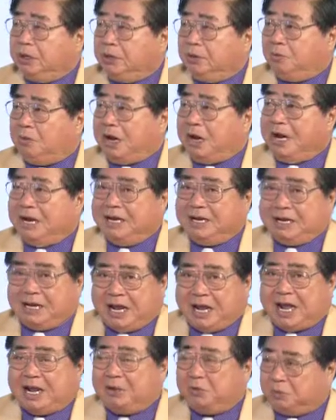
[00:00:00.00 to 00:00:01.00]
Why
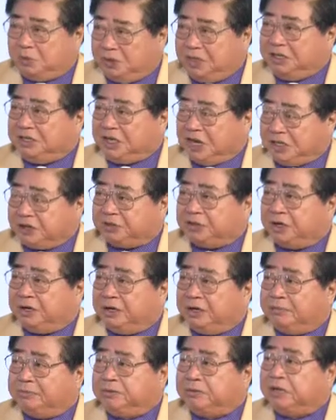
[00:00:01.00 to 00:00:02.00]
can't we take
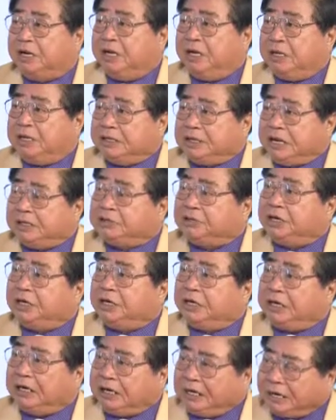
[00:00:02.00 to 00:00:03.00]
terms? That's
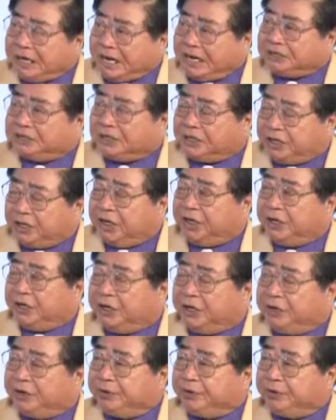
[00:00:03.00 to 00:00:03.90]
their last kick.